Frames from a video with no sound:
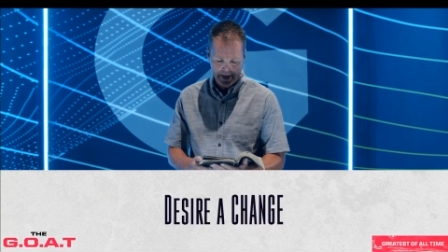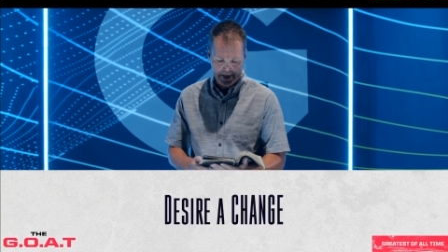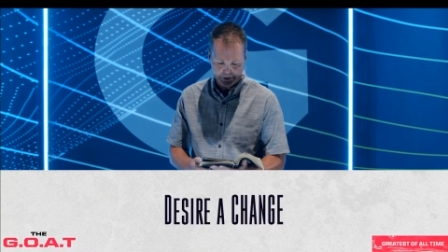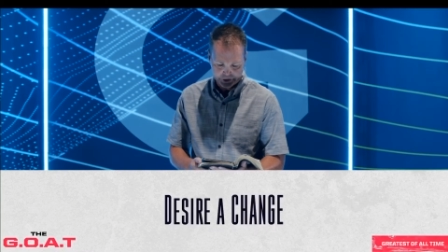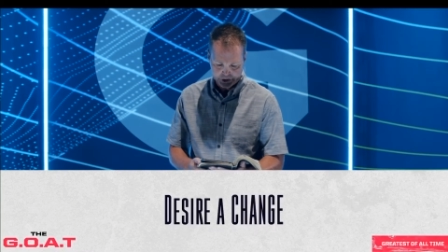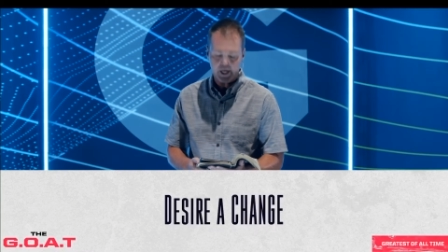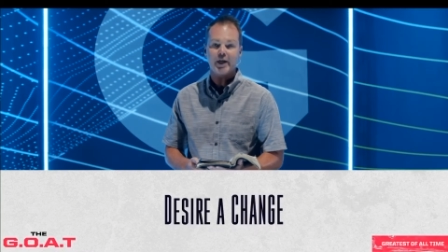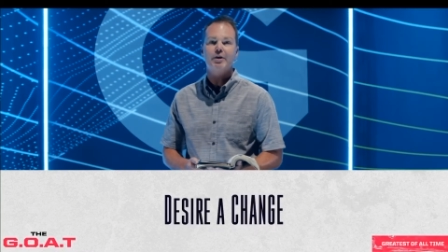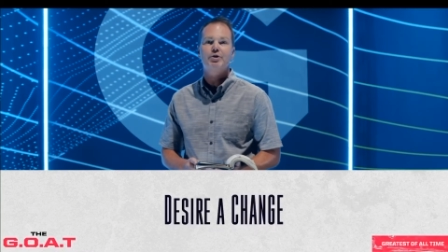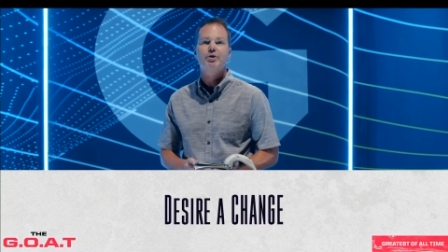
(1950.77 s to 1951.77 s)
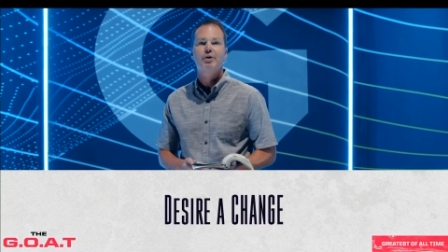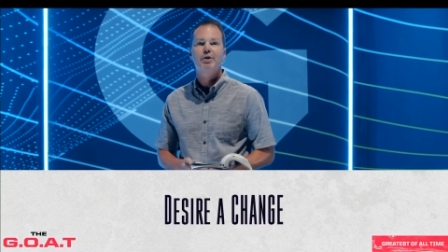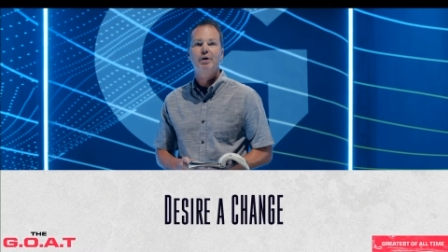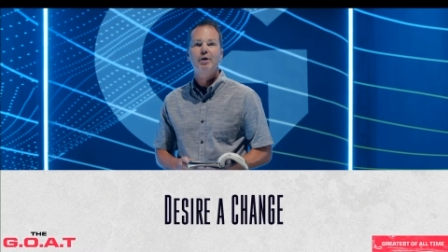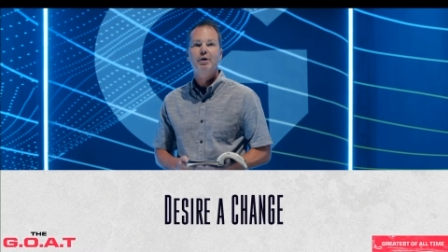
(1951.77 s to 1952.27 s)
a change.
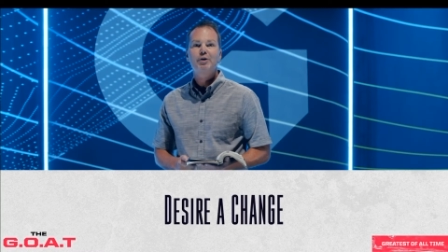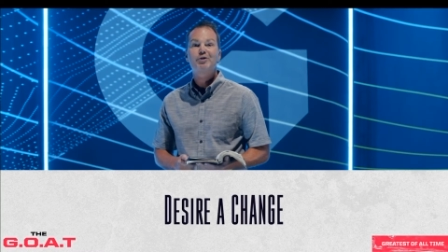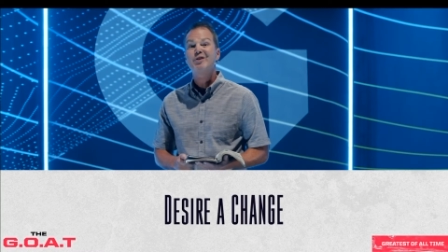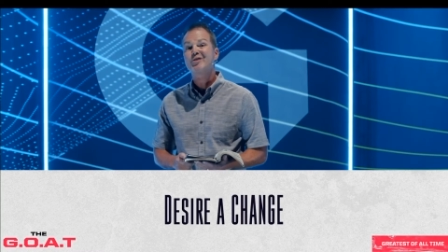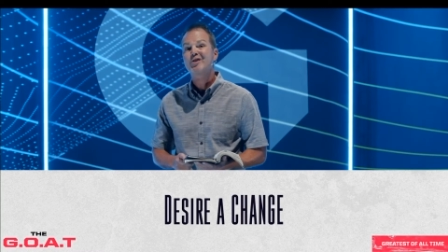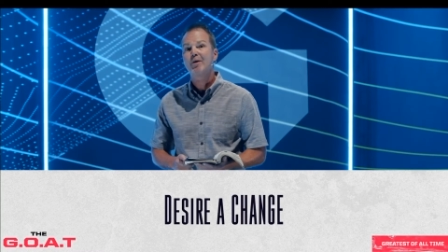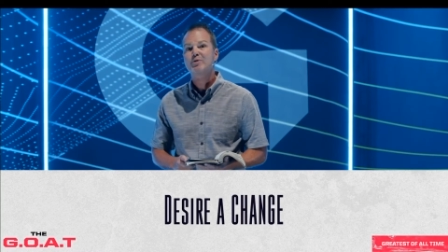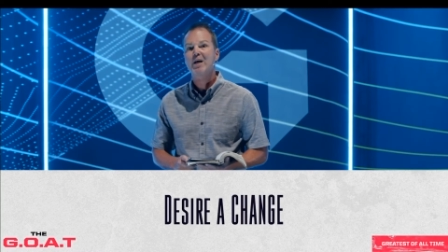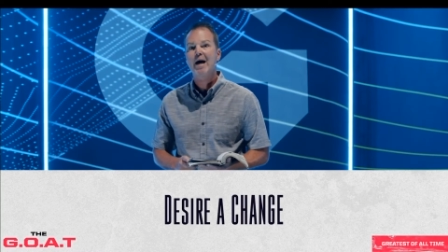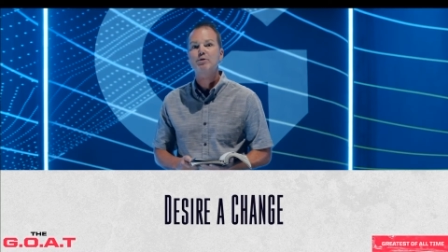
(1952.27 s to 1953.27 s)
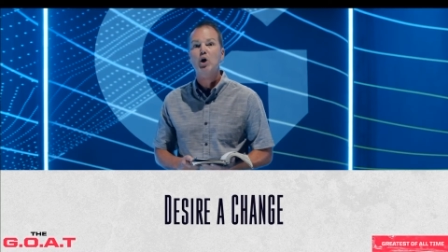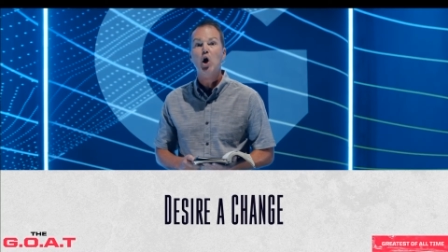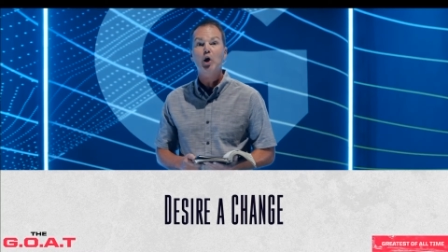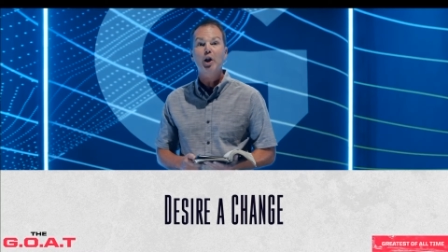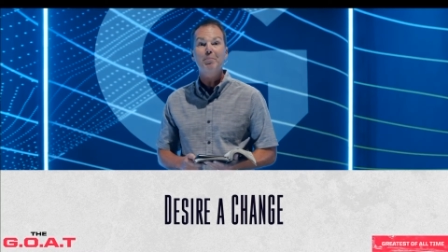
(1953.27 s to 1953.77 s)
You see, sometimes
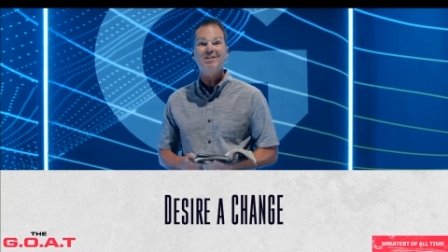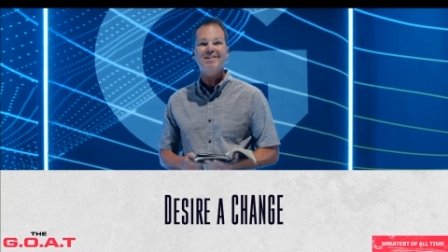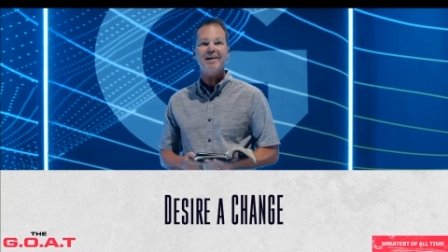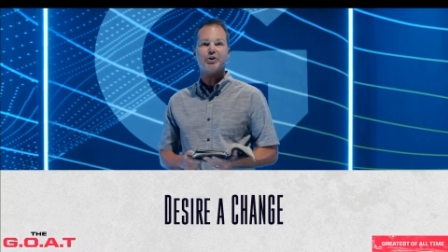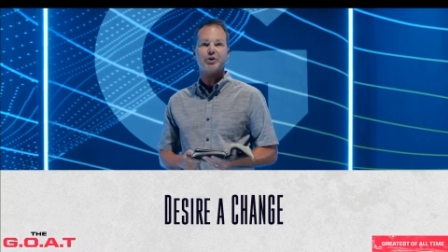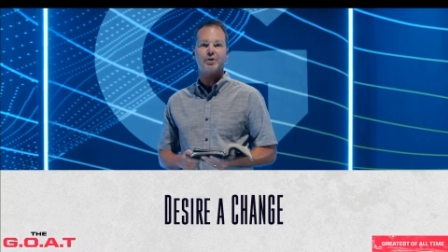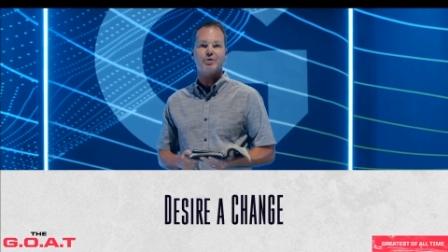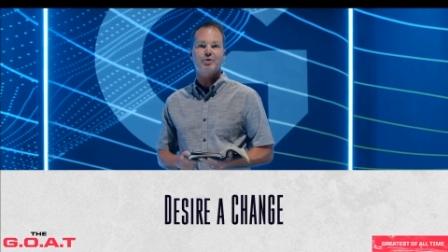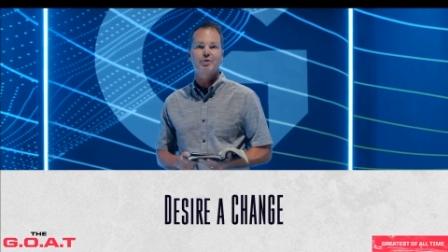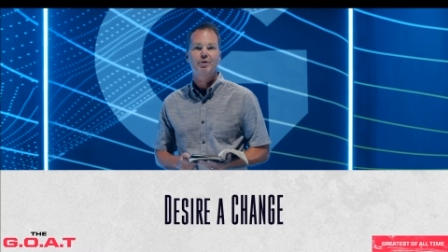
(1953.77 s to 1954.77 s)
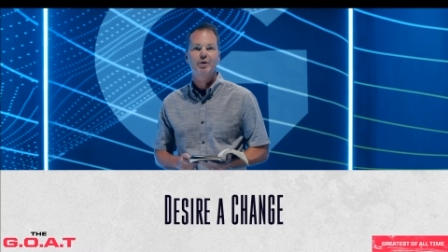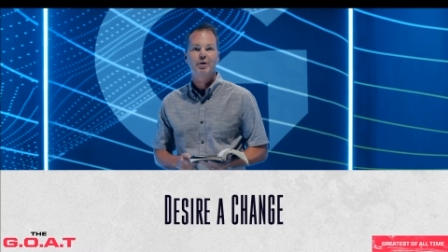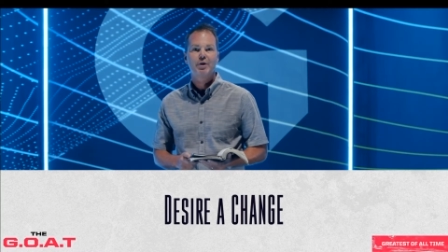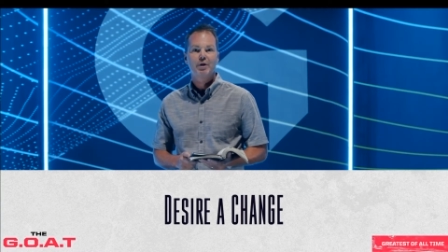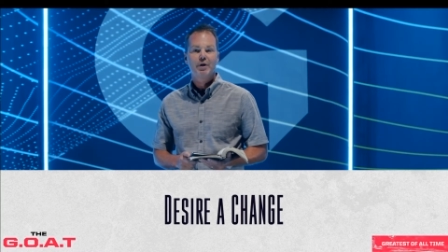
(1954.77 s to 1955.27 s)
our limitations
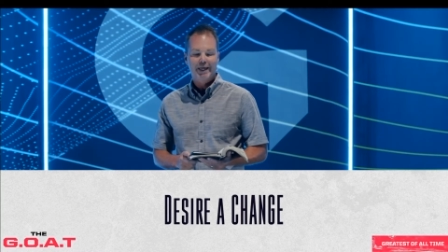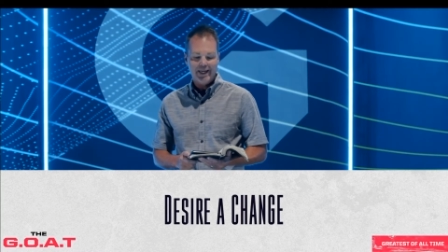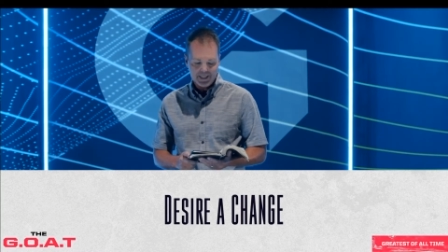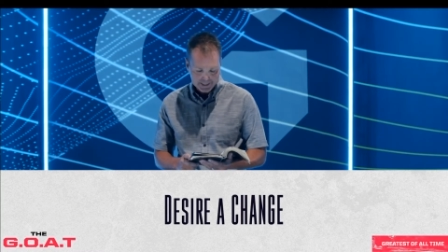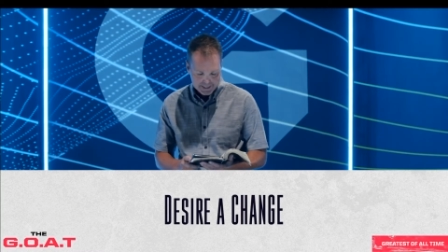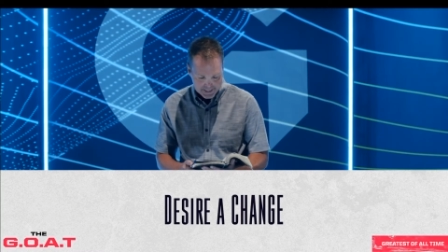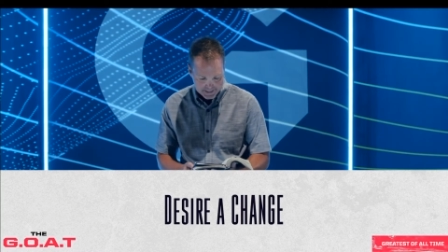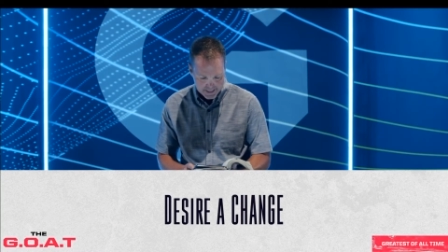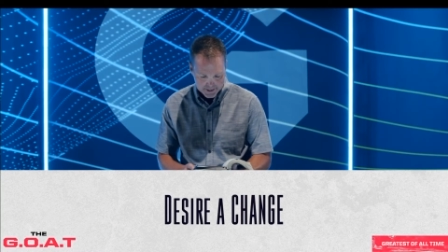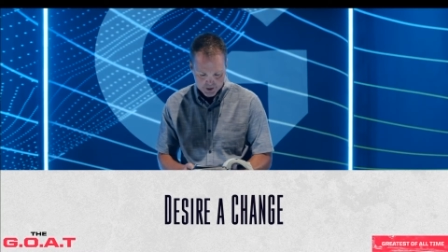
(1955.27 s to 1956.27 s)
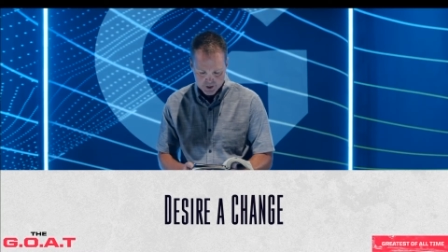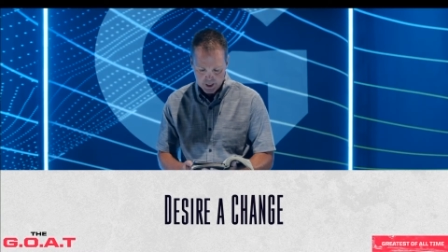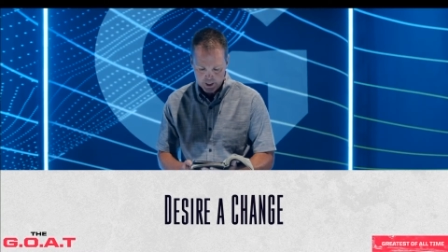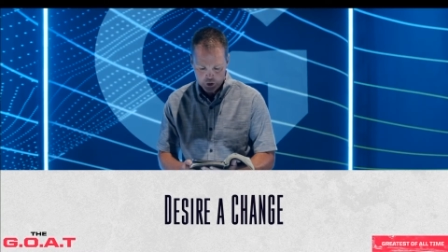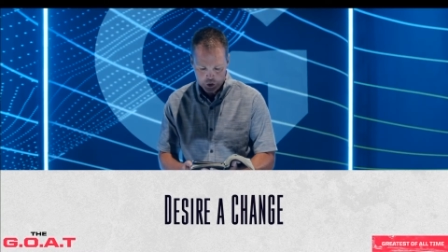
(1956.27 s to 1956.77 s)
can lead us
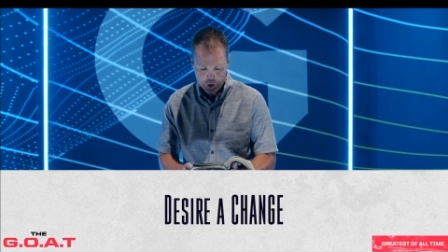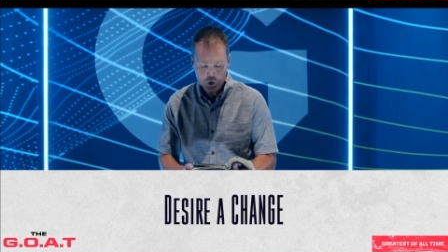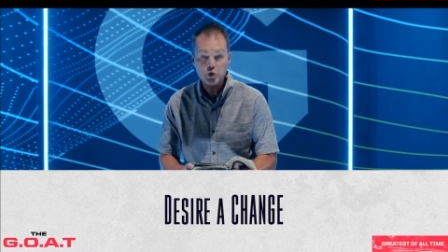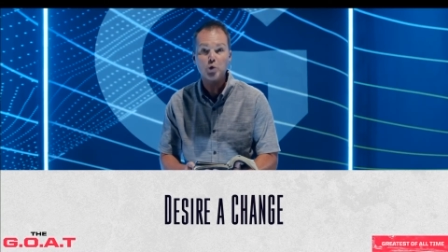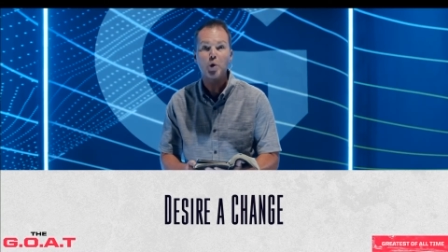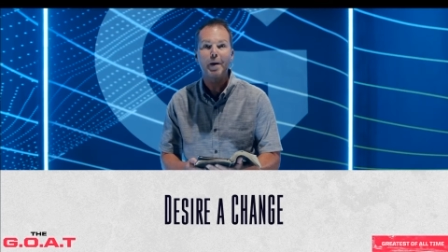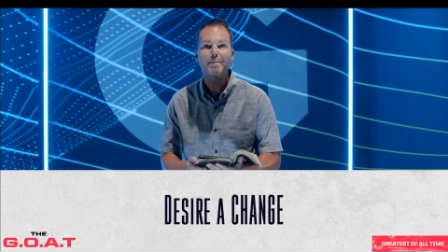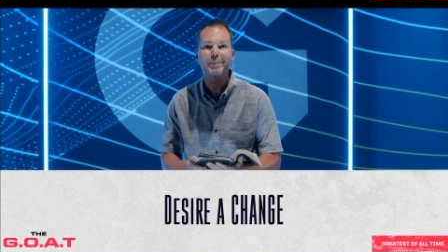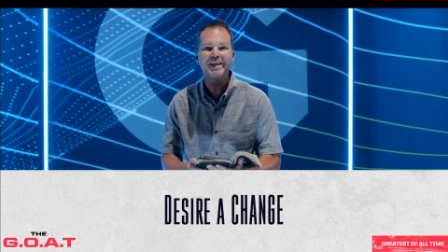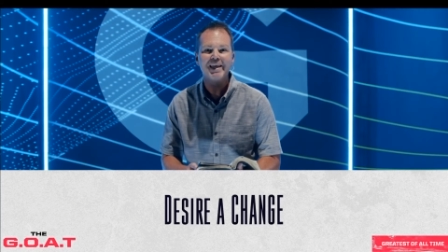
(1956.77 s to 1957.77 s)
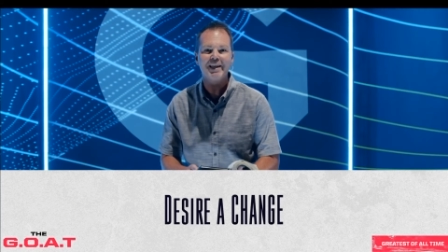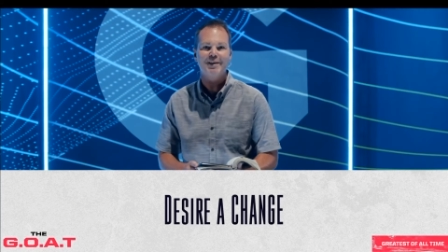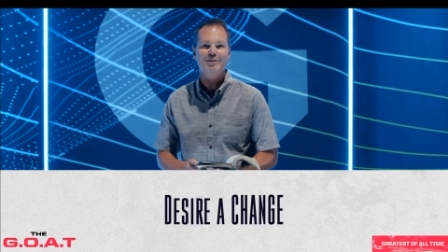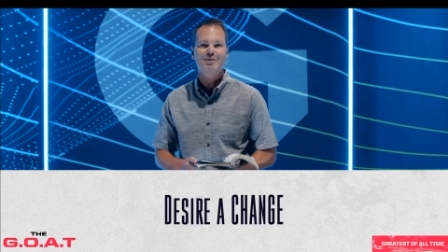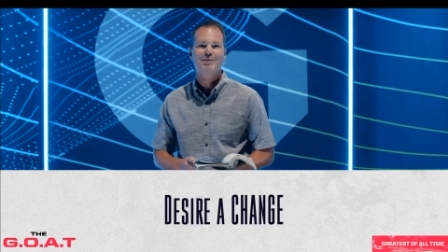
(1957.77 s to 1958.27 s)
to new
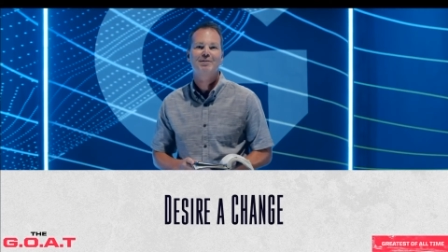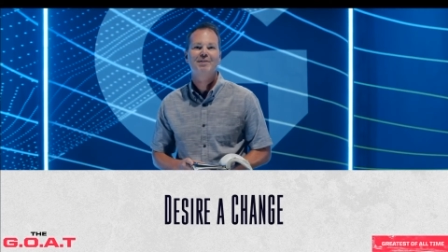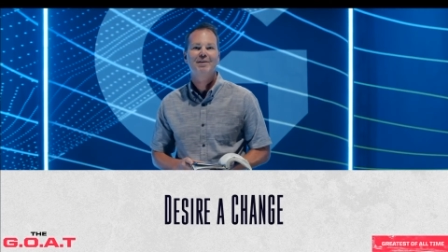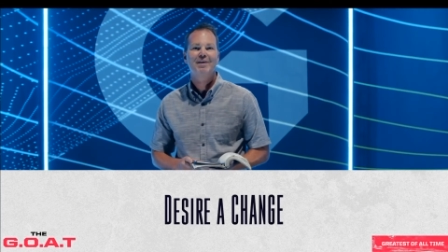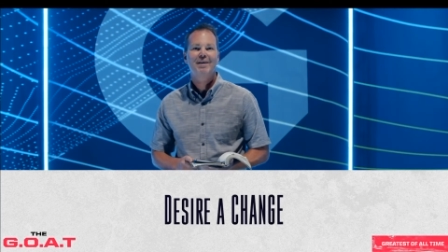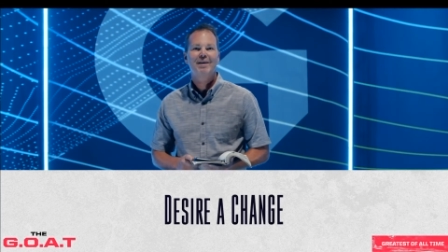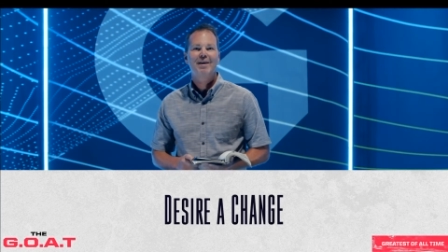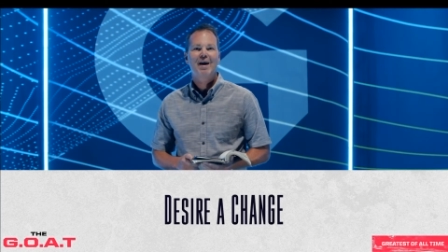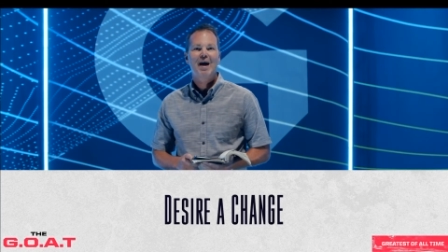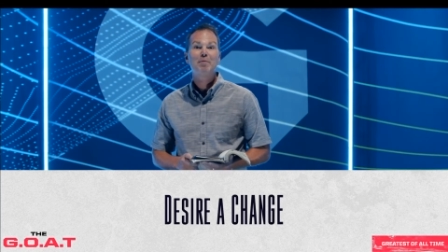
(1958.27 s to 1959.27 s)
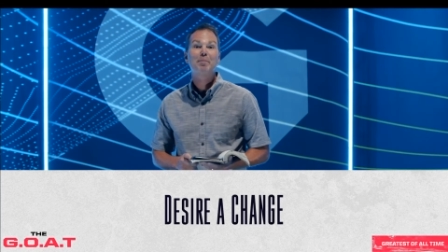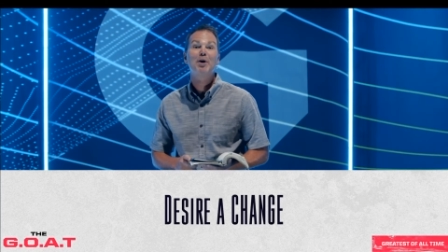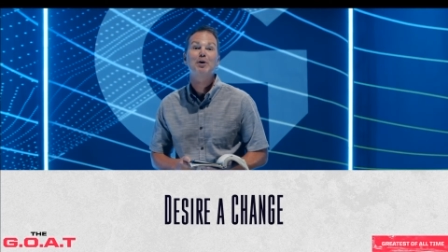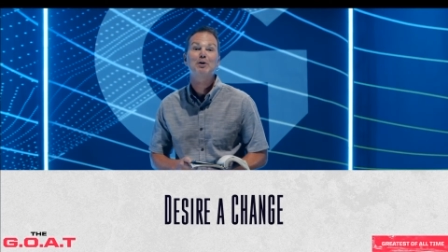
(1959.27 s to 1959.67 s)
beginnings. I remember hearing a